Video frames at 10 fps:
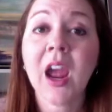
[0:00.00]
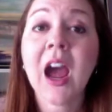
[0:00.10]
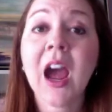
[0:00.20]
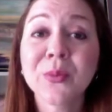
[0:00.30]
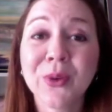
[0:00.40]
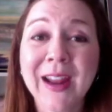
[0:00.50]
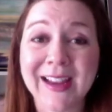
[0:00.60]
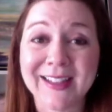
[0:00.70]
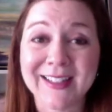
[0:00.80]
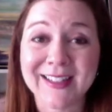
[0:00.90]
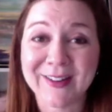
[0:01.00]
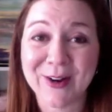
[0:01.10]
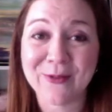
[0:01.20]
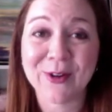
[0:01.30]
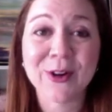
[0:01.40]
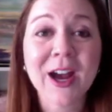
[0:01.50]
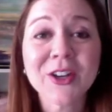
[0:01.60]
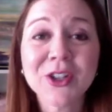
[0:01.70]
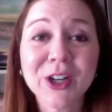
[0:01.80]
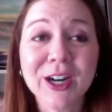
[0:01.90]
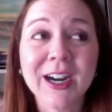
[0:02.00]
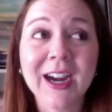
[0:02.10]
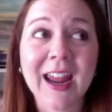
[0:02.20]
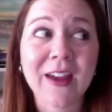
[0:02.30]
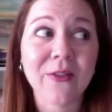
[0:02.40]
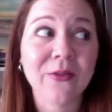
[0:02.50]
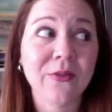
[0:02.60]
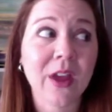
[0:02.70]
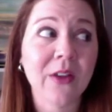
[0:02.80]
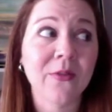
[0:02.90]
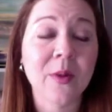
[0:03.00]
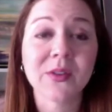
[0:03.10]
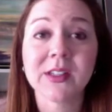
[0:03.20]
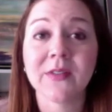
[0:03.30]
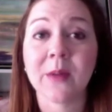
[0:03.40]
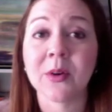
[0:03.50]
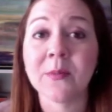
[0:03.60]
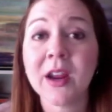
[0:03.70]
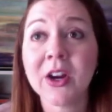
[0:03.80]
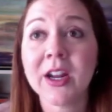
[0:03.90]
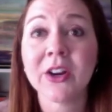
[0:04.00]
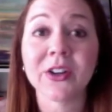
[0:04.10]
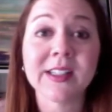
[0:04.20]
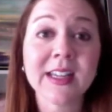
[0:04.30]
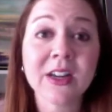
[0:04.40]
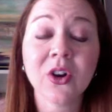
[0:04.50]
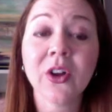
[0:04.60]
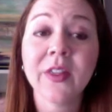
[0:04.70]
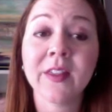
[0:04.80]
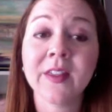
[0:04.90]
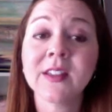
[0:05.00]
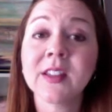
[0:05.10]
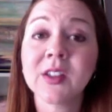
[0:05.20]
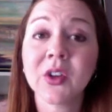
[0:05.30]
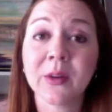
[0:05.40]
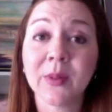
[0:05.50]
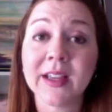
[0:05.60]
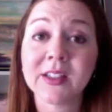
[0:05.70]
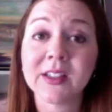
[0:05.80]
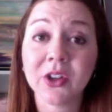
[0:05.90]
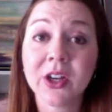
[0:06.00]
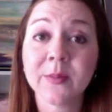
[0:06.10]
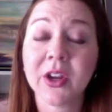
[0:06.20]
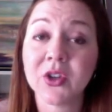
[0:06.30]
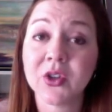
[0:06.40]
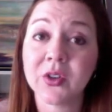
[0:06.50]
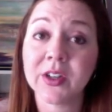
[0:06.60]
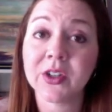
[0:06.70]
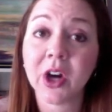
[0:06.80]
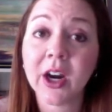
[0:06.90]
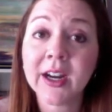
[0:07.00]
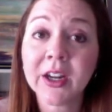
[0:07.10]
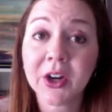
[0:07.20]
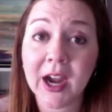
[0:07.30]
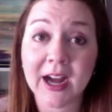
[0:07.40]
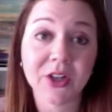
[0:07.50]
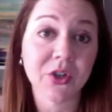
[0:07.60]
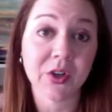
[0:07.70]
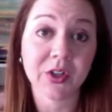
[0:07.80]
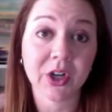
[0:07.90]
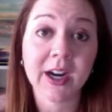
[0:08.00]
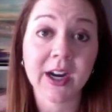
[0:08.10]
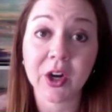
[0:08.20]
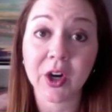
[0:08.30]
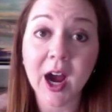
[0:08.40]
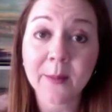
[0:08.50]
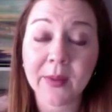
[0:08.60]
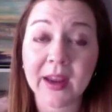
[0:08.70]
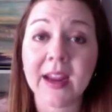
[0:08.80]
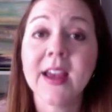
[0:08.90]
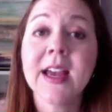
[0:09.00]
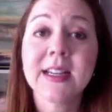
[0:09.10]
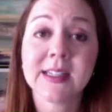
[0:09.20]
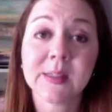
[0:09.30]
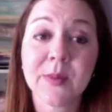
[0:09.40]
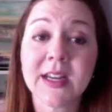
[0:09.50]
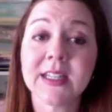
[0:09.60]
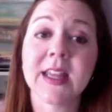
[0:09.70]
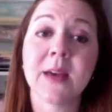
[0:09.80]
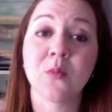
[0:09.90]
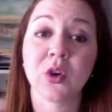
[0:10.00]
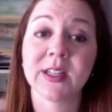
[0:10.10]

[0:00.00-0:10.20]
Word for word: of your brand. You know, if you're not sure if, if most of them are married or single, then this is a good place to look, because you can target your ads, you can target your copy to speak to them more